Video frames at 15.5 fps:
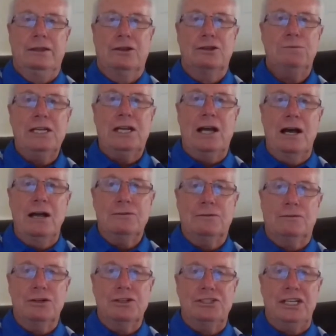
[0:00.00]
There's been
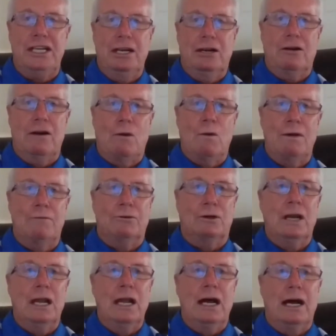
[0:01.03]
controversy here,
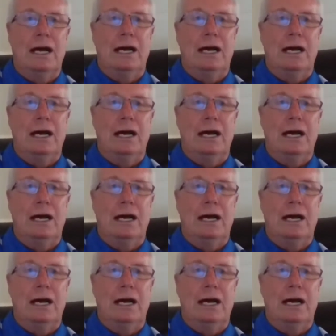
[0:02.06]
however.